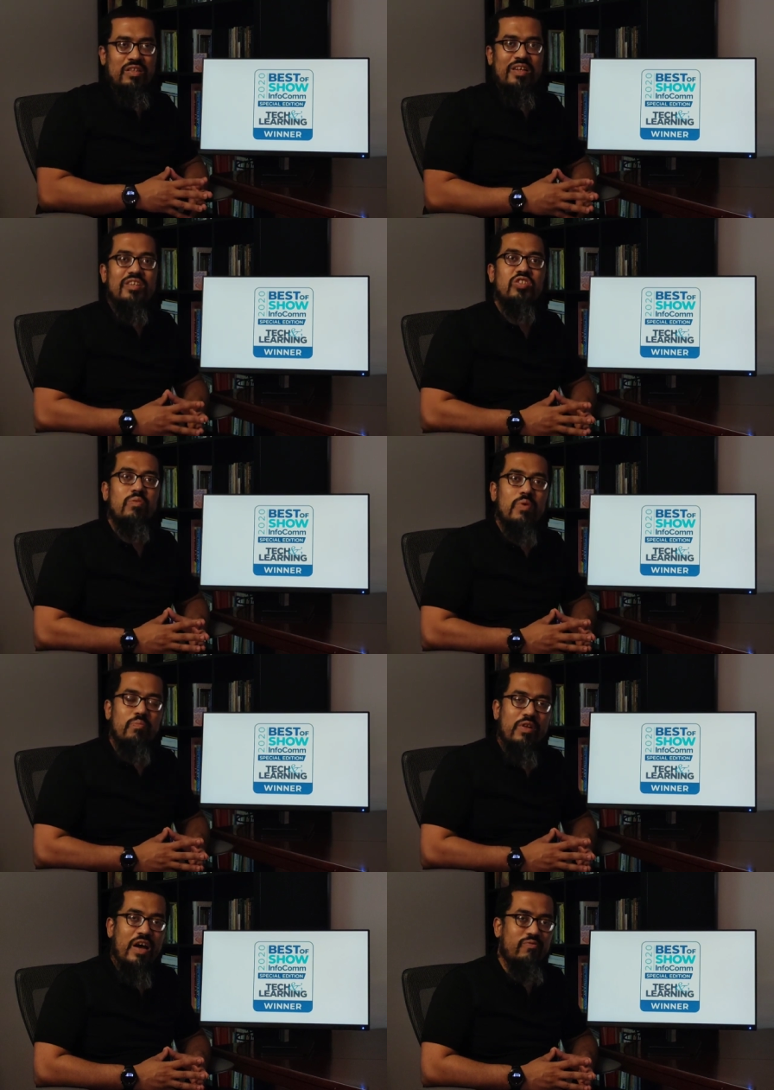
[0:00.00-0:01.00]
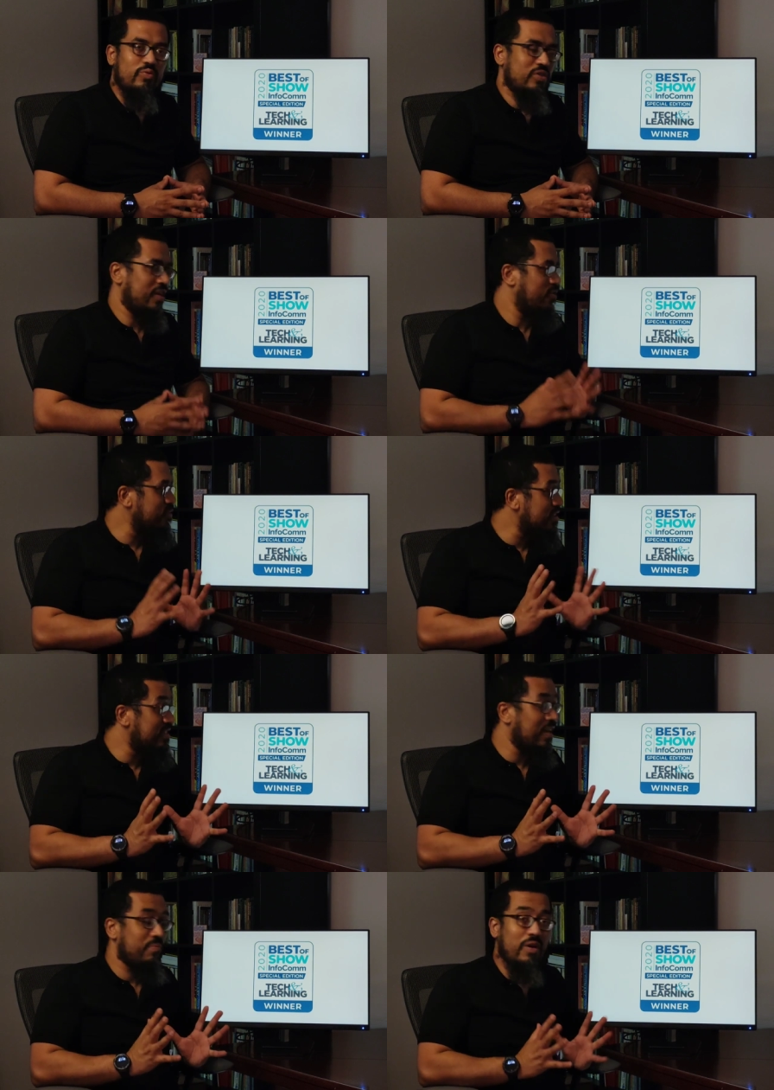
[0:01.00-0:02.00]
the industry people have to say. Don't
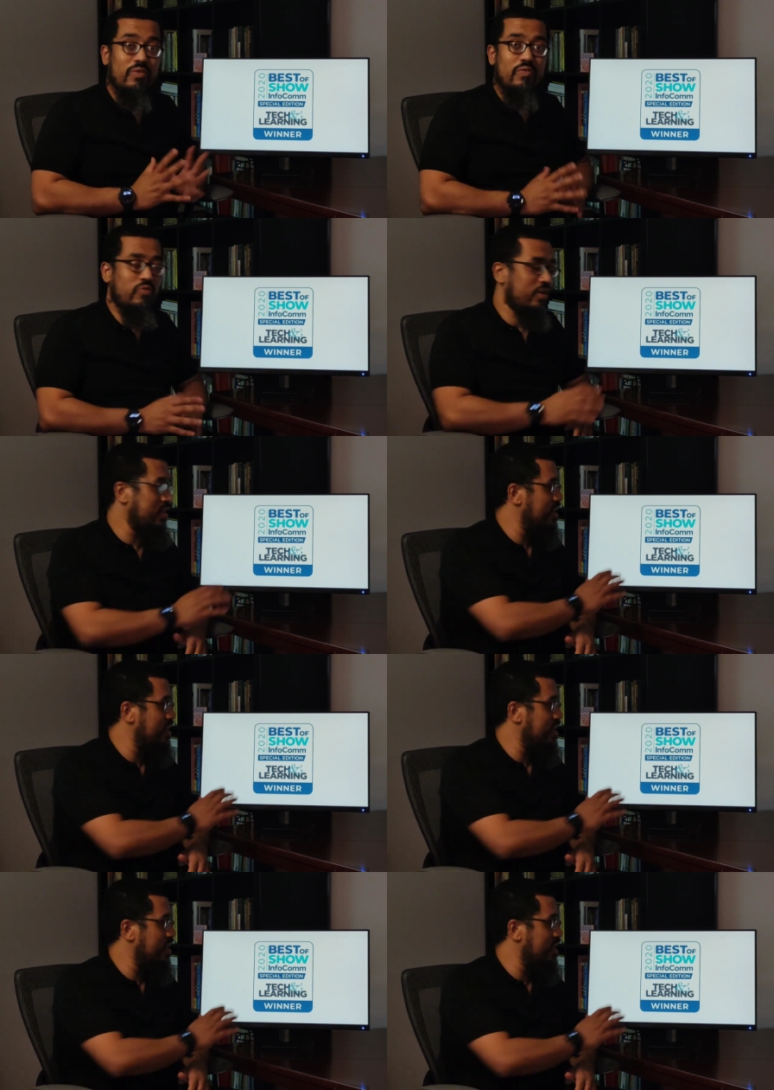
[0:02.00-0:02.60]
just take my word for